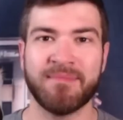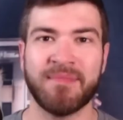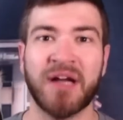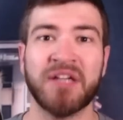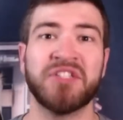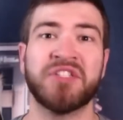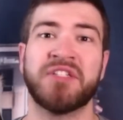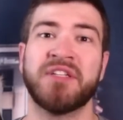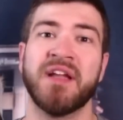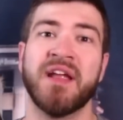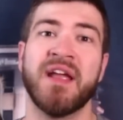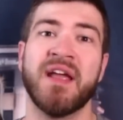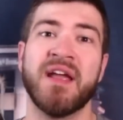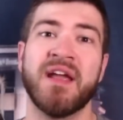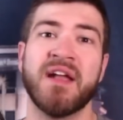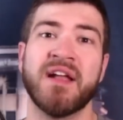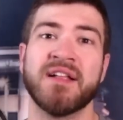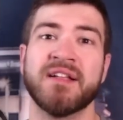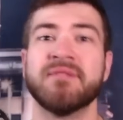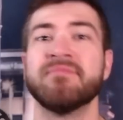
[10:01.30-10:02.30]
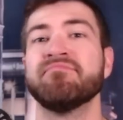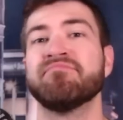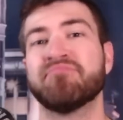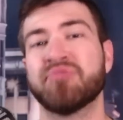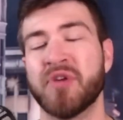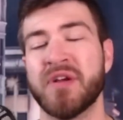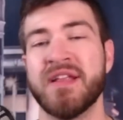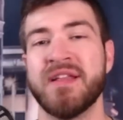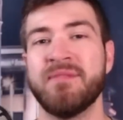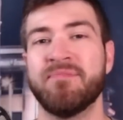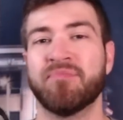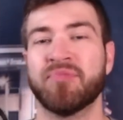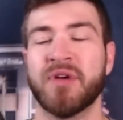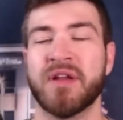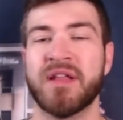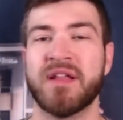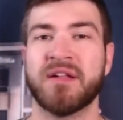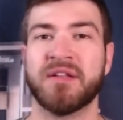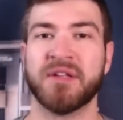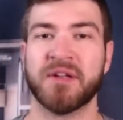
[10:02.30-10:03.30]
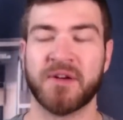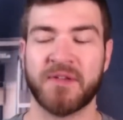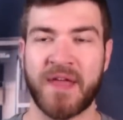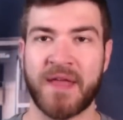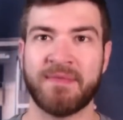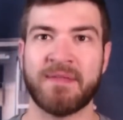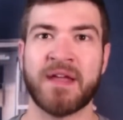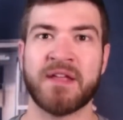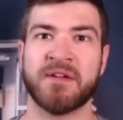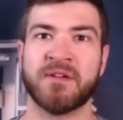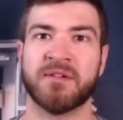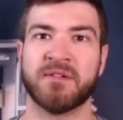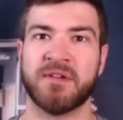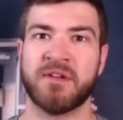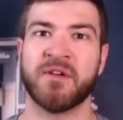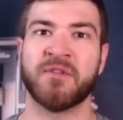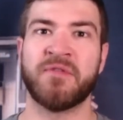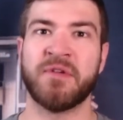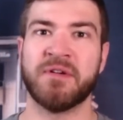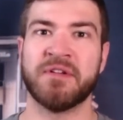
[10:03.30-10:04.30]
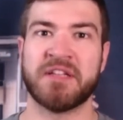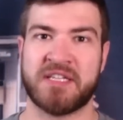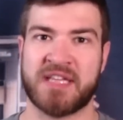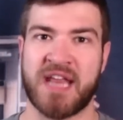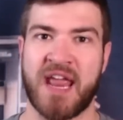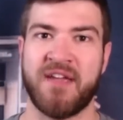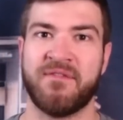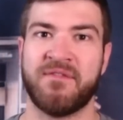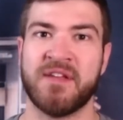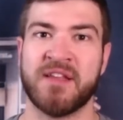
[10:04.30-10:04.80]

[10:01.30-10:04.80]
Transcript: much, pretty clear then that you're feeling safe,